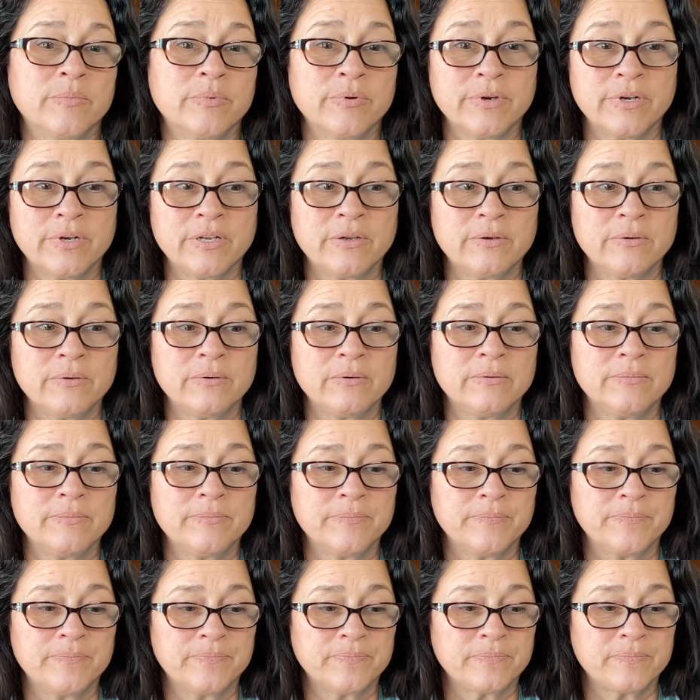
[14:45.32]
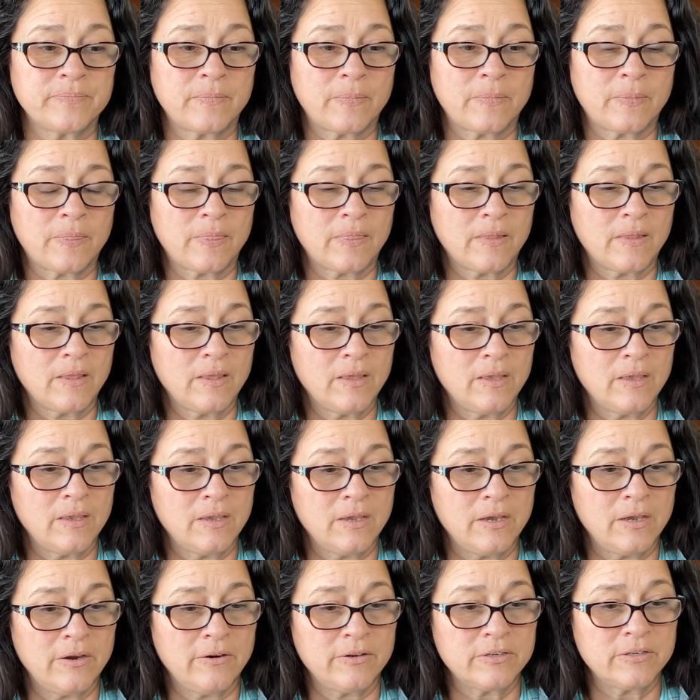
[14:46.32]
Pretty cool.
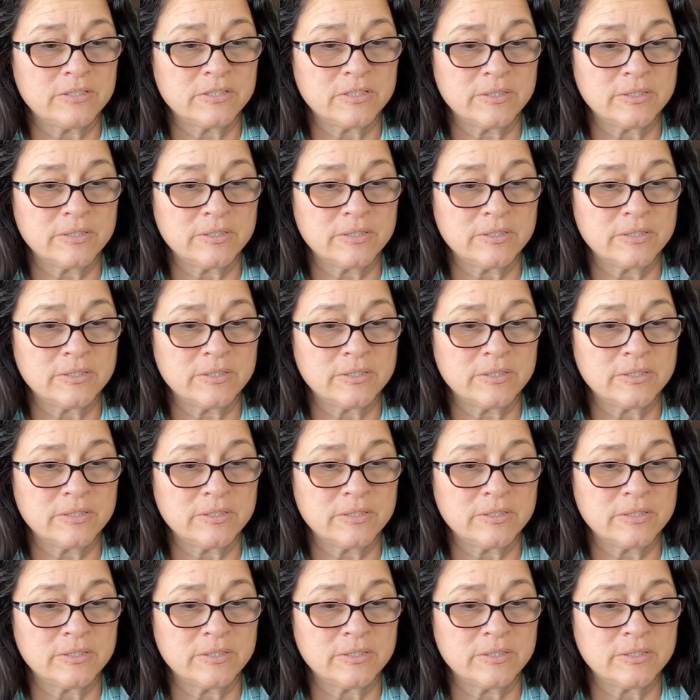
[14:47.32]
All right,